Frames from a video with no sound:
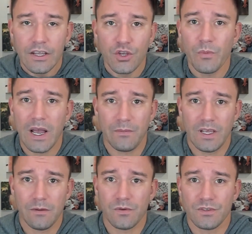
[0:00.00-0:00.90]
You might
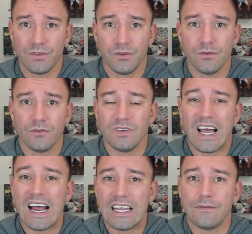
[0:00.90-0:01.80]
be able to
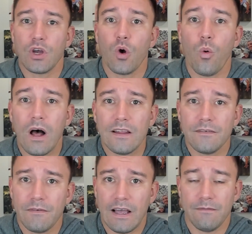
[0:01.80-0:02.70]
not even
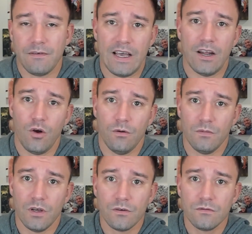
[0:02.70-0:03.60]
qualify for that
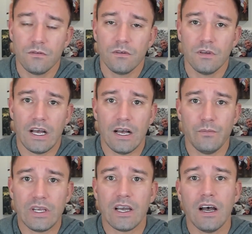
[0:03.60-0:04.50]
home
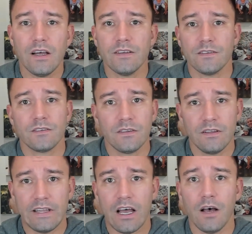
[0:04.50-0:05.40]
loan because
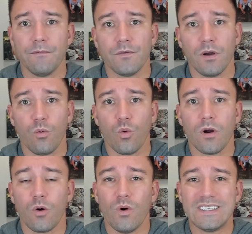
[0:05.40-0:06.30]
that upfront
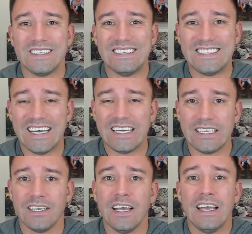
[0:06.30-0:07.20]
work wasn't
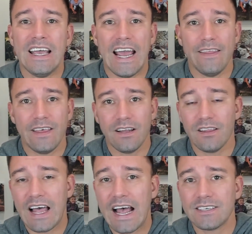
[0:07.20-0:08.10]
done. And then
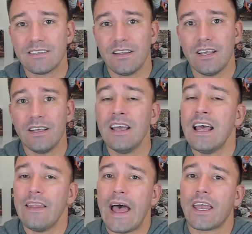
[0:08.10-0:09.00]
lastly,
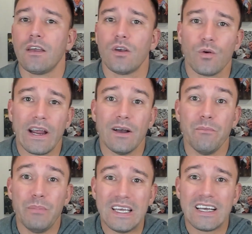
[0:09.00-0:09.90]
that can create a
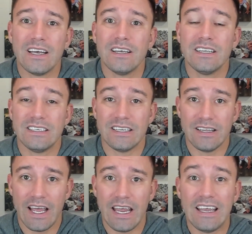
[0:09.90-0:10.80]
big
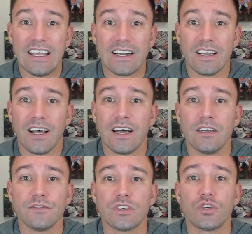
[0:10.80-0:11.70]
delay and a
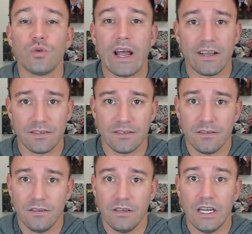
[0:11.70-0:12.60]
lot of
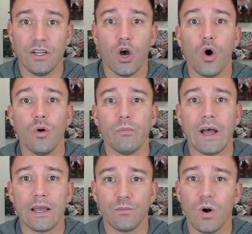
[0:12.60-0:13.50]
stress in the home
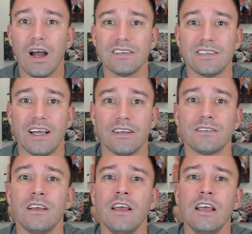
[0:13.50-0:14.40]
buying
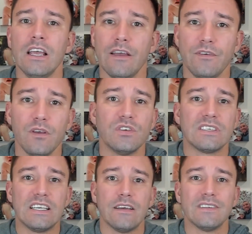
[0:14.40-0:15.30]
process if you've
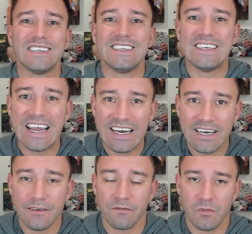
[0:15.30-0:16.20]
just given
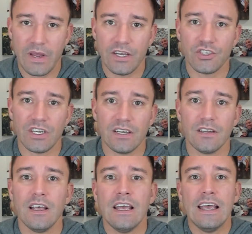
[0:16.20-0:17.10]
stated
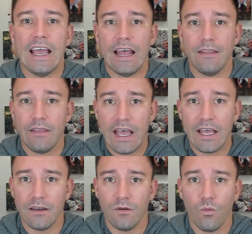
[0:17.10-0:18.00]
information, and
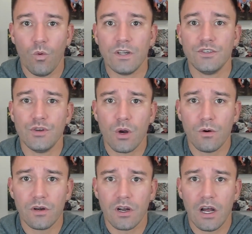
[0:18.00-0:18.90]
then once you
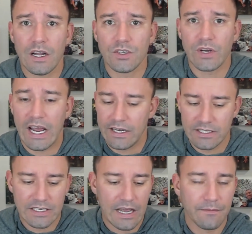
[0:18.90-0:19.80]
go under contract,
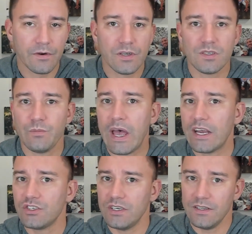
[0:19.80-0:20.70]
it's time for
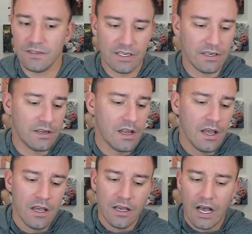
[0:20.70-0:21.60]
inspections and
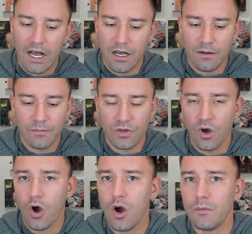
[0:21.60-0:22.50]

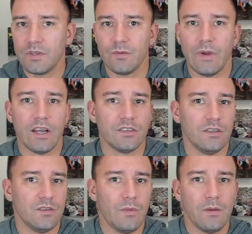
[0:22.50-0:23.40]
home
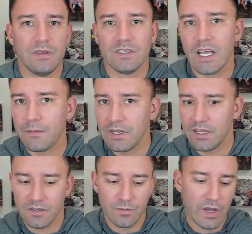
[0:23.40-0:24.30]
inspections, maybe
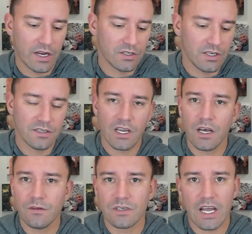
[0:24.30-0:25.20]
septic inspections,
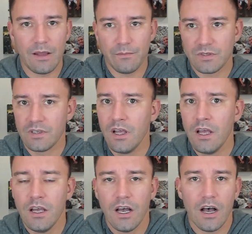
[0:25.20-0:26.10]
other types
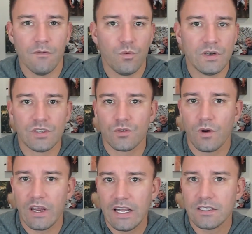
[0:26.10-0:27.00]
of wood
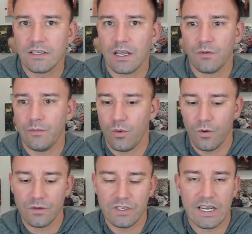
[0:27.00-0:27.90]
destroying insect
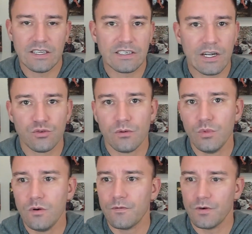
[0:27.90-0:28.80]
reports. You got to schedule
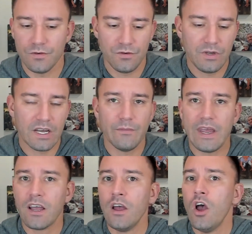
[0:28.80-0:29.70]
movers. You got to
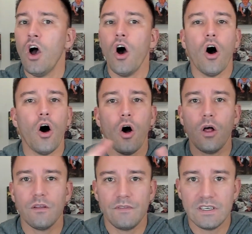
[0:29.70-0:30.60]
make
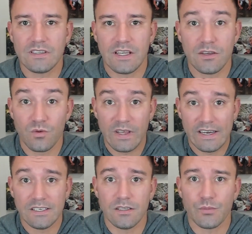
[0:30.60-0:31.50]
all of these things
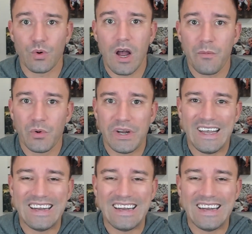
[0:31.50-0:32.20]
related to the property.